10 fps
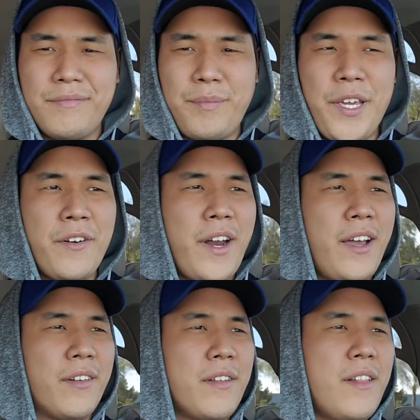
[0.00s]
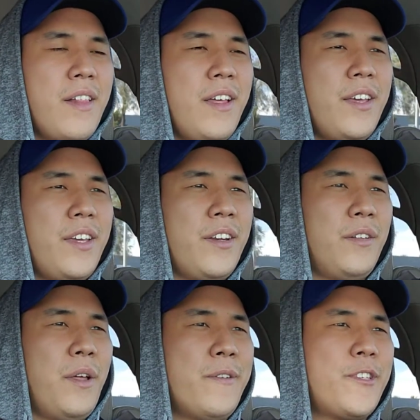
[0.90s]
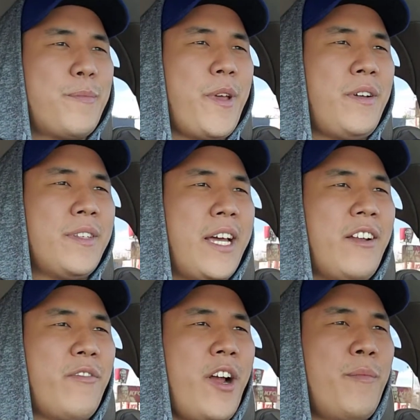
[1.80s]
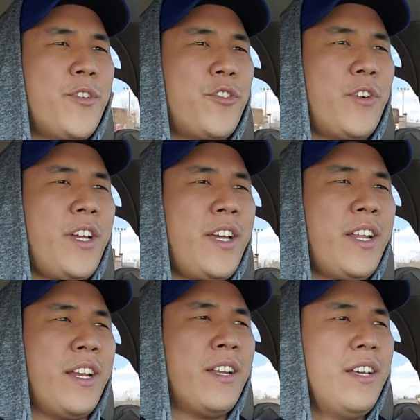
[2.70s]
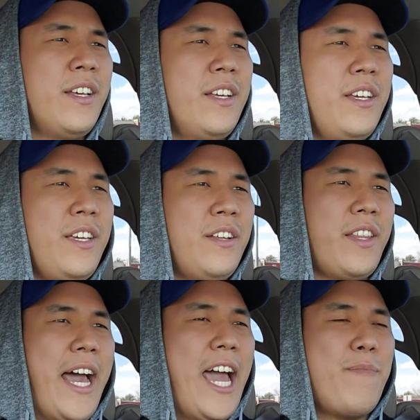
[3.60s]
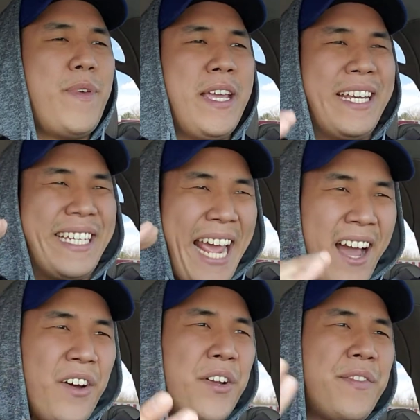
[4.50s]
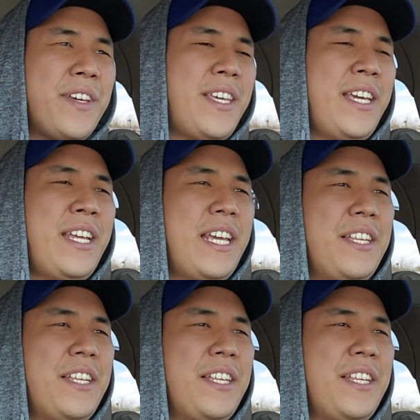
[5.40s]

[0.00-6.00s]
petered out. You know, loan spells out of Real Madrid and you know the hyping down of the kid.